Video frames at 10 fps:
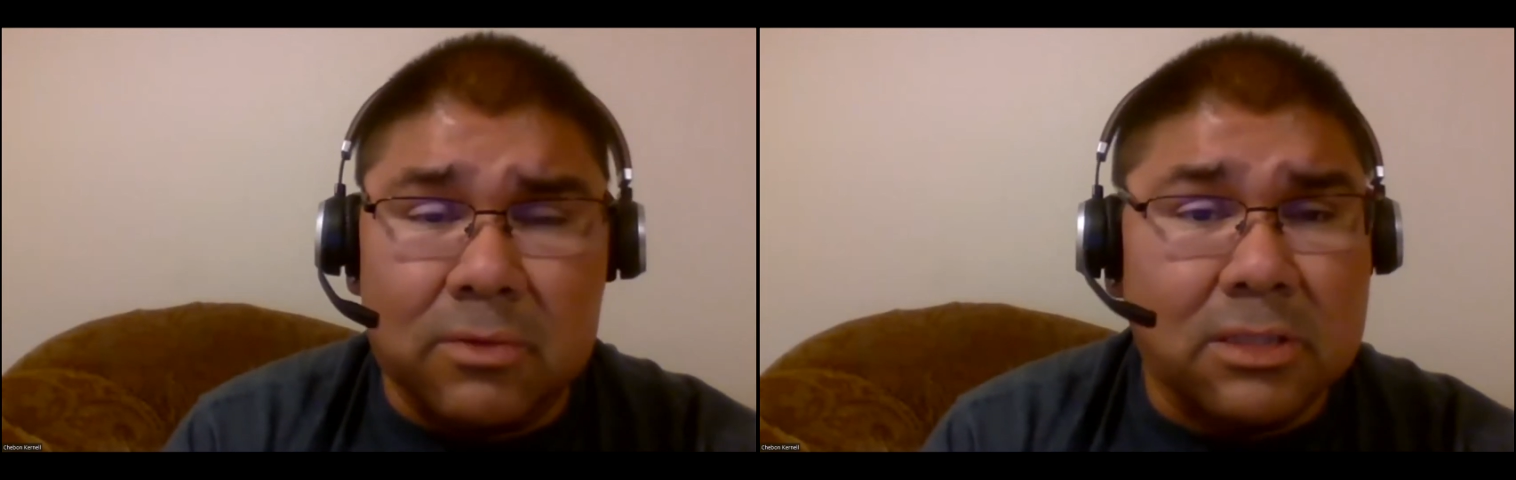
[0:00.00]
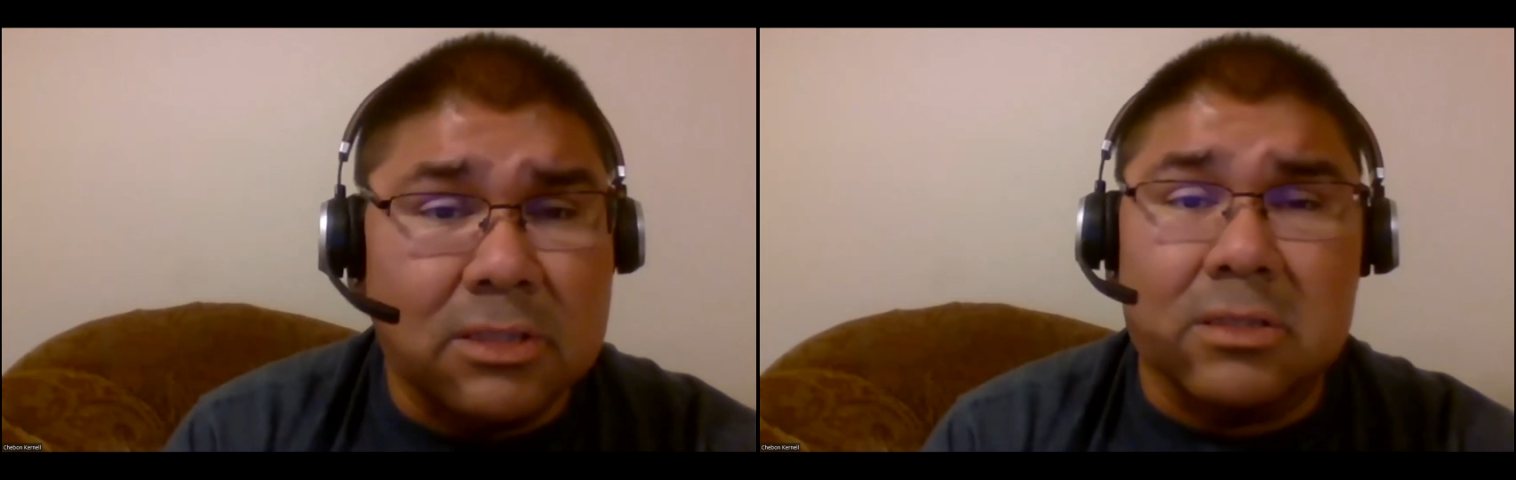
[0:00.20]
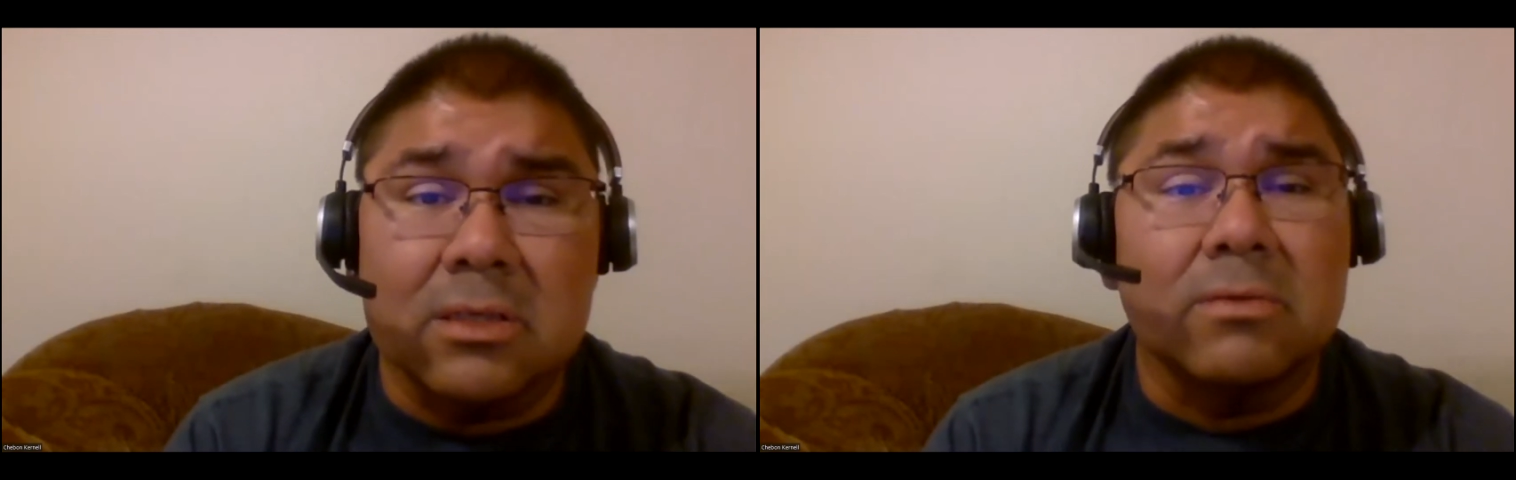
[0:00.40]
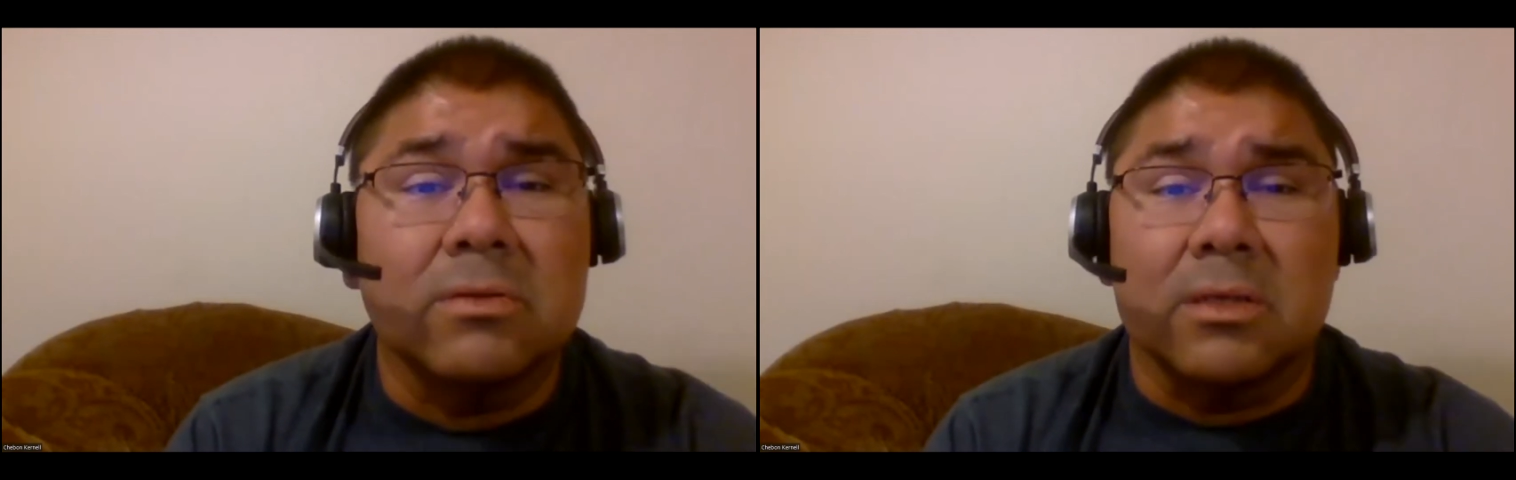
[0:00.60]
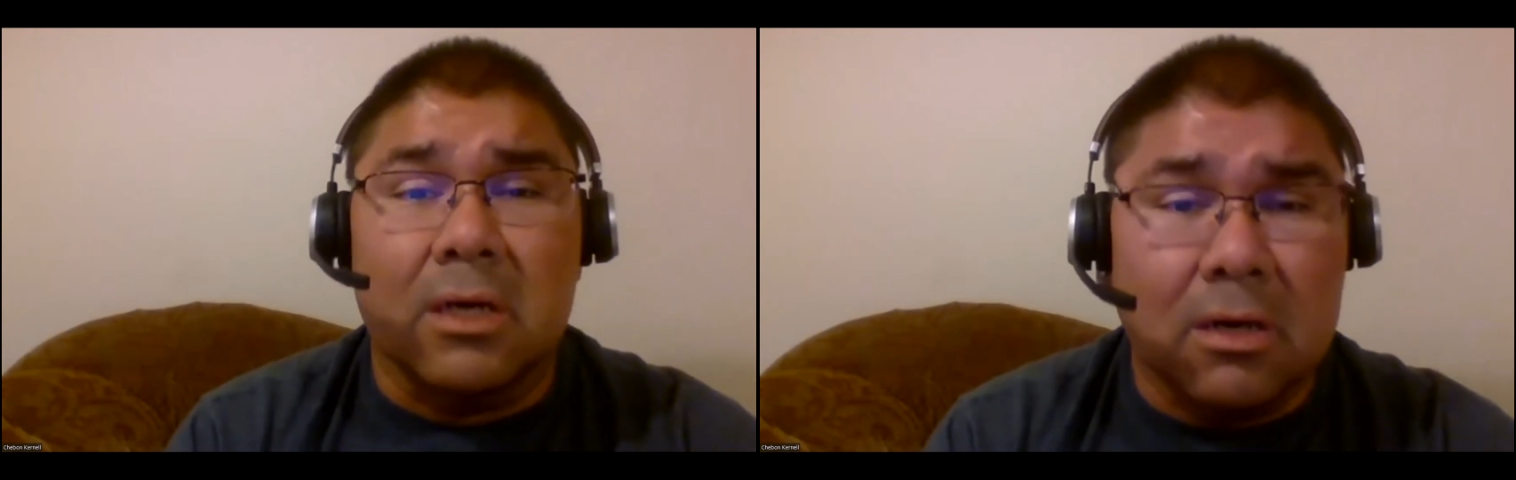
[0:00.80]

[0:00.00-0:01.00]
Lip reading: well, let's just go to the